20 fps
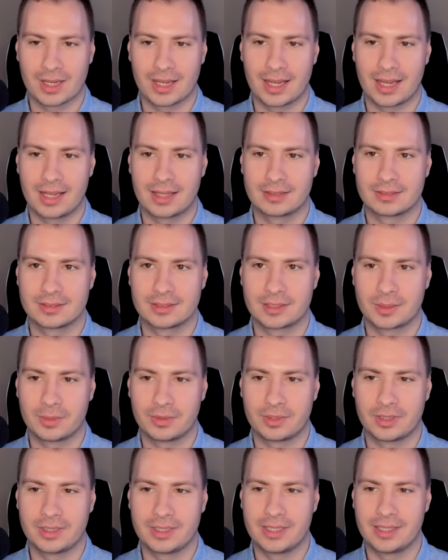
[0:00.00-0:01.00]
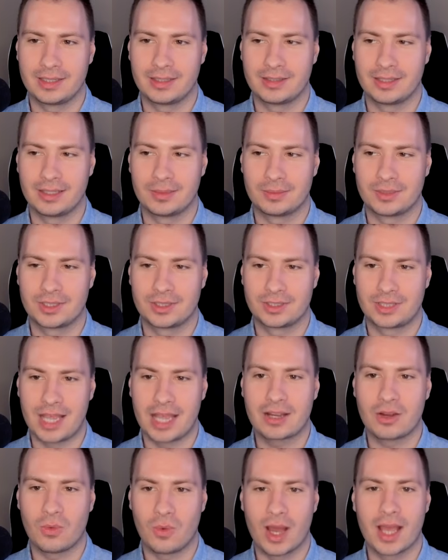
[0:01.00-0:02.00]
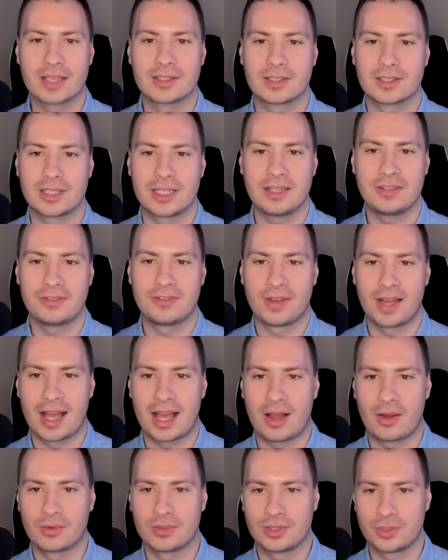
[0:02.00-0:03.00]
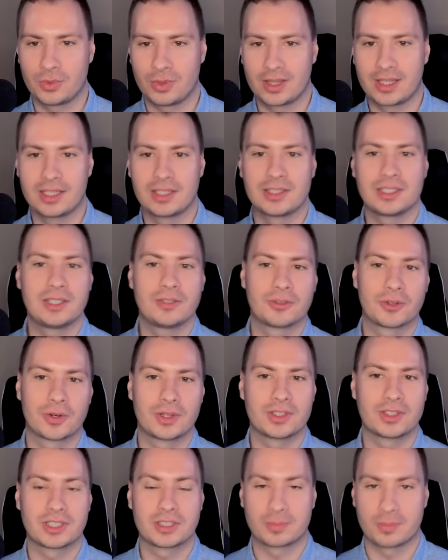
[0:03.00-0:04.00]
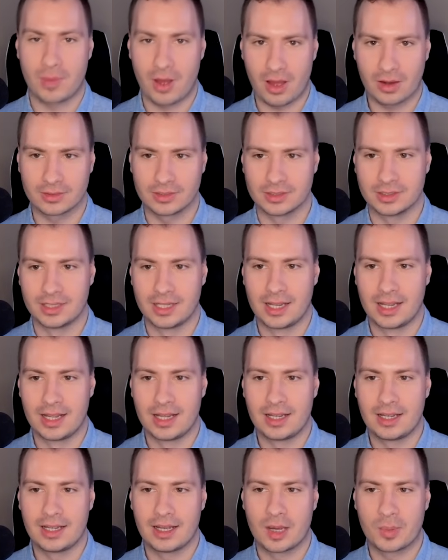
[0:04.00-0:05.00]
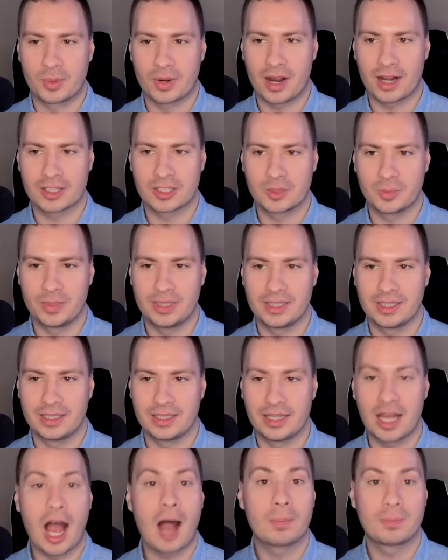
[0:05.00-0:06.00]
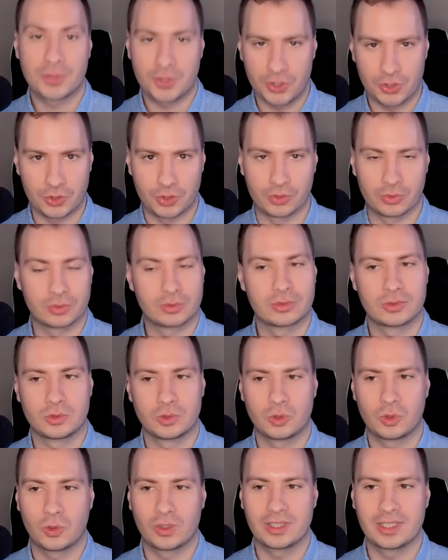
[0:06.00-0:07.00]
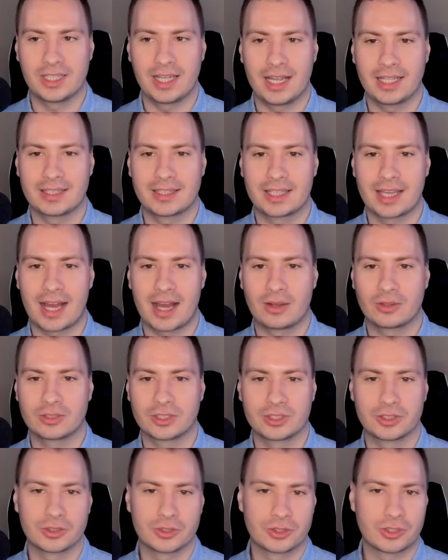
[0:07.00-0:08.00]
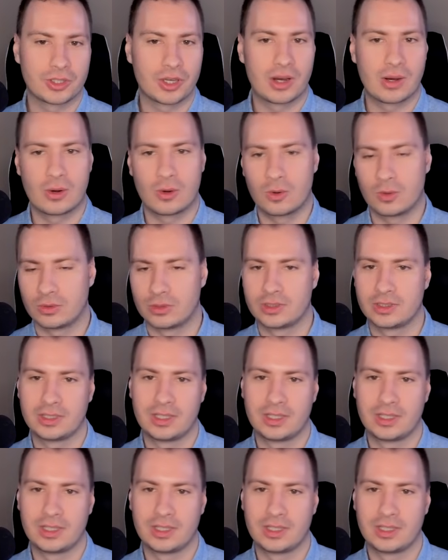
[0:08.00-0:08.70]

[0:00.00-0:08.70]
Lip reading: And some of the takeaways is he found with his eForensics model approximately up to 28,000 or so